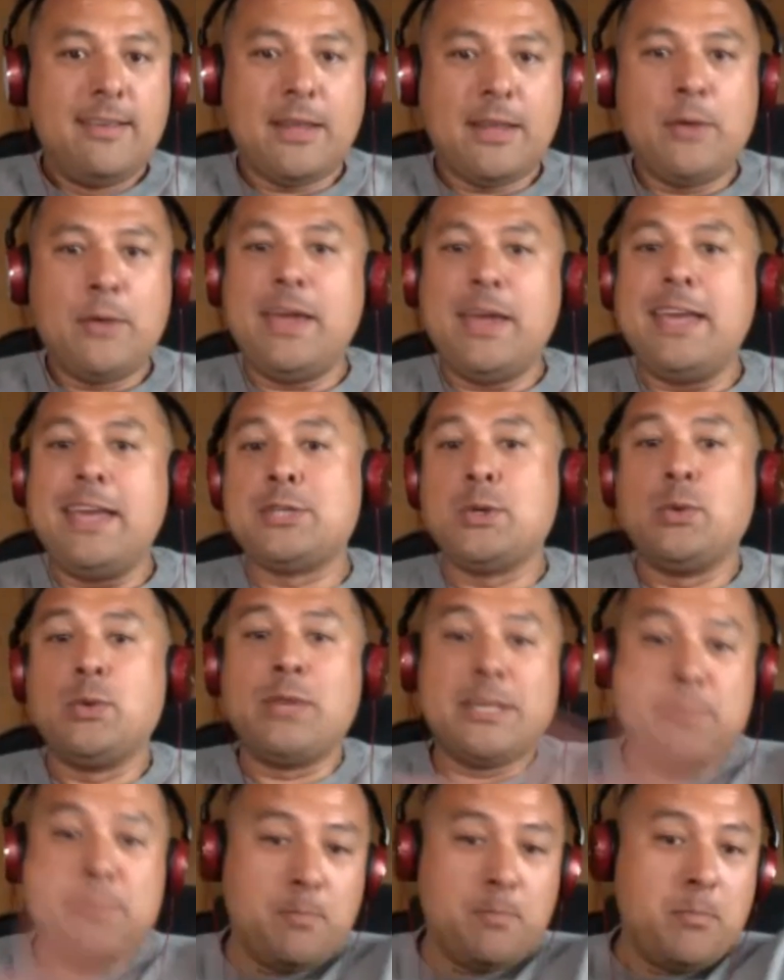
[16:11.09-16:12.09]
Don't get into all
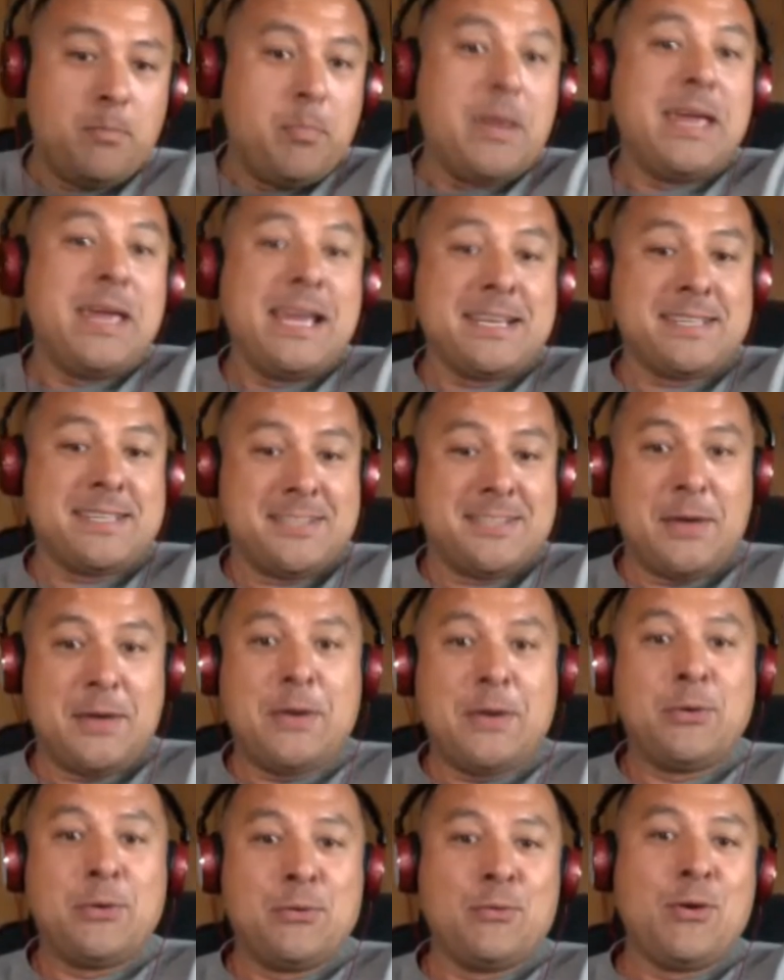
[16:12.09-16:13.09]
this BS that's
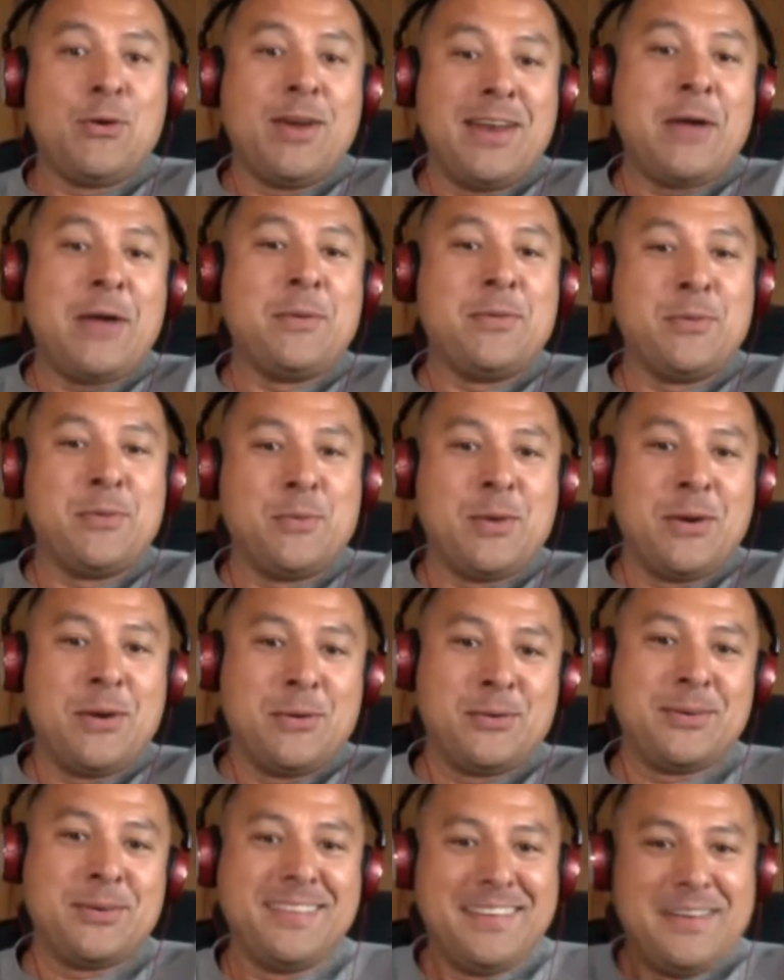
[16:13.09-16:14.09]
going on right now in the
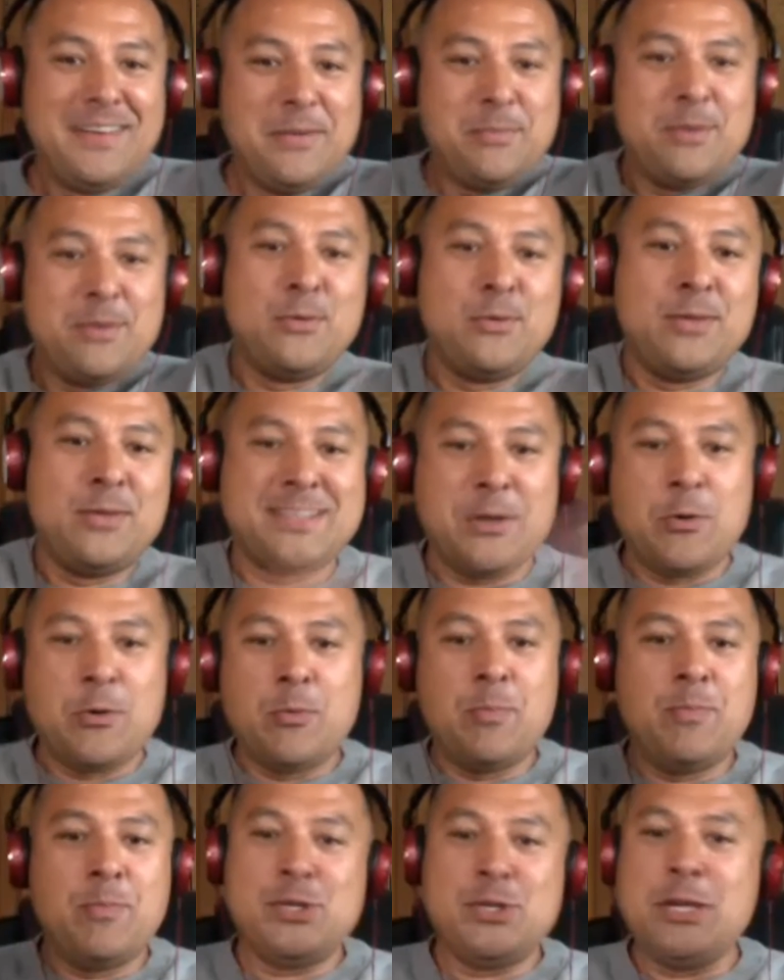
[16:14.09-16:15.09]
world with all this
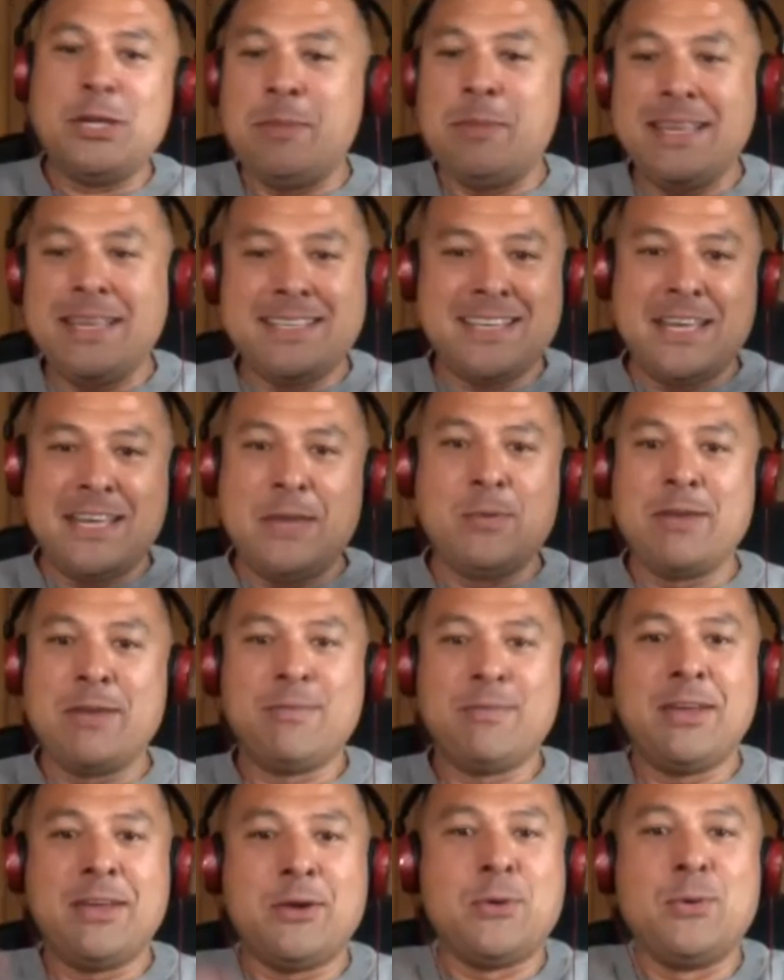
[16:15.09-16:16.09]
LGBT,
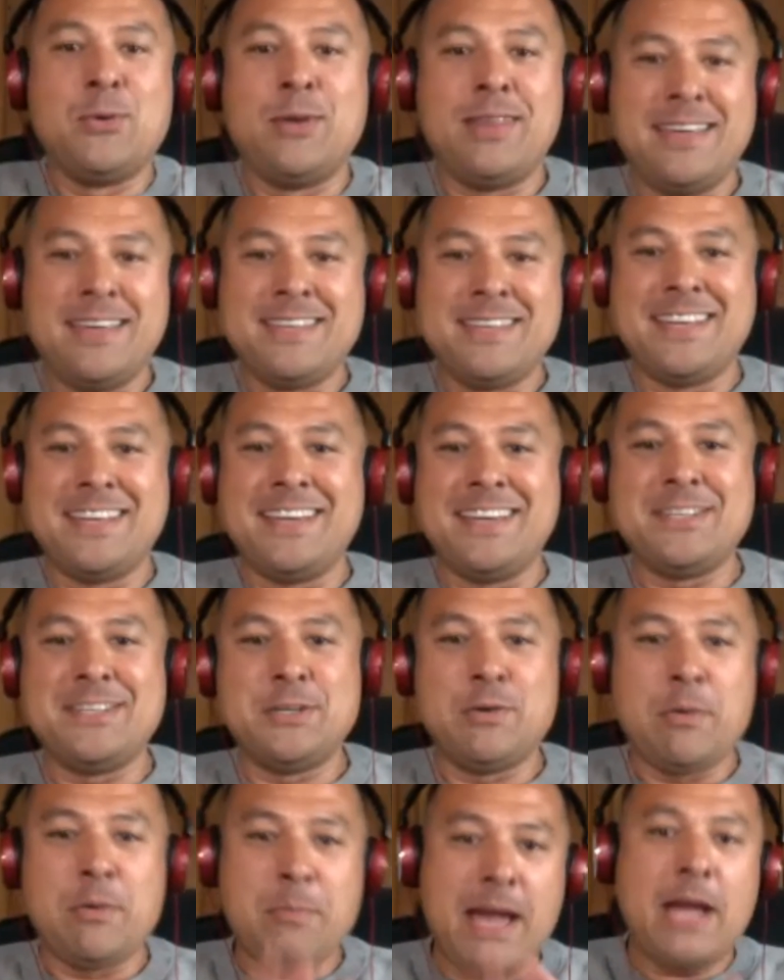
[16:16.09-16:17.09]
whatever they call it these days.
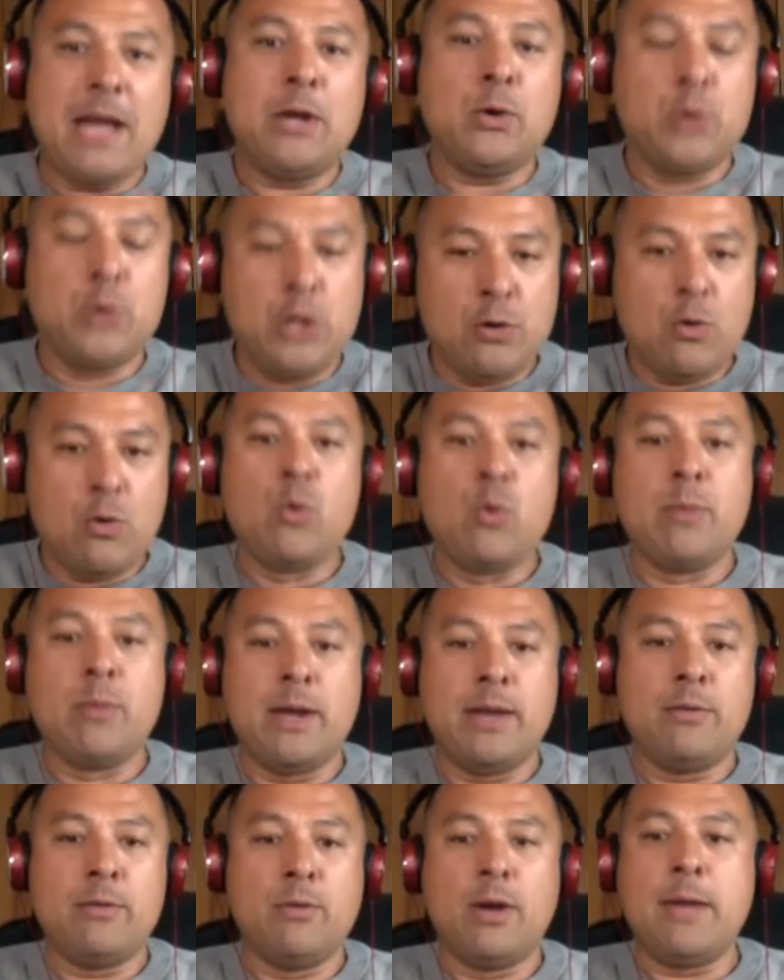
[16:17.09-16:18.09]
You're a man or you're a
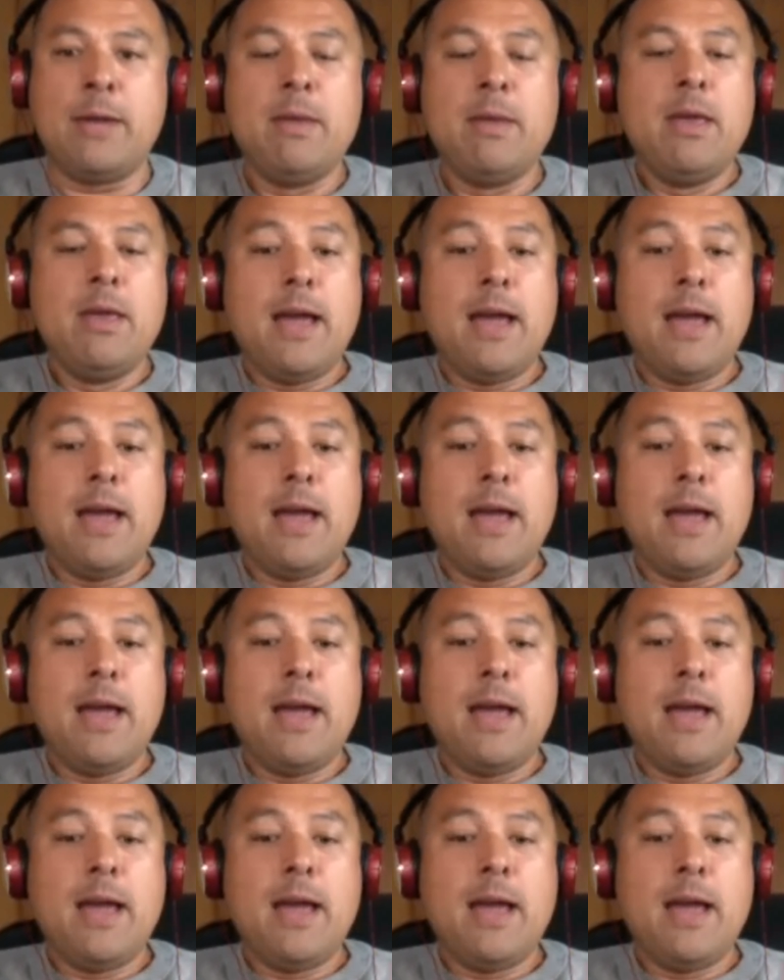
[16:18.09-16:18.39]
woman, right?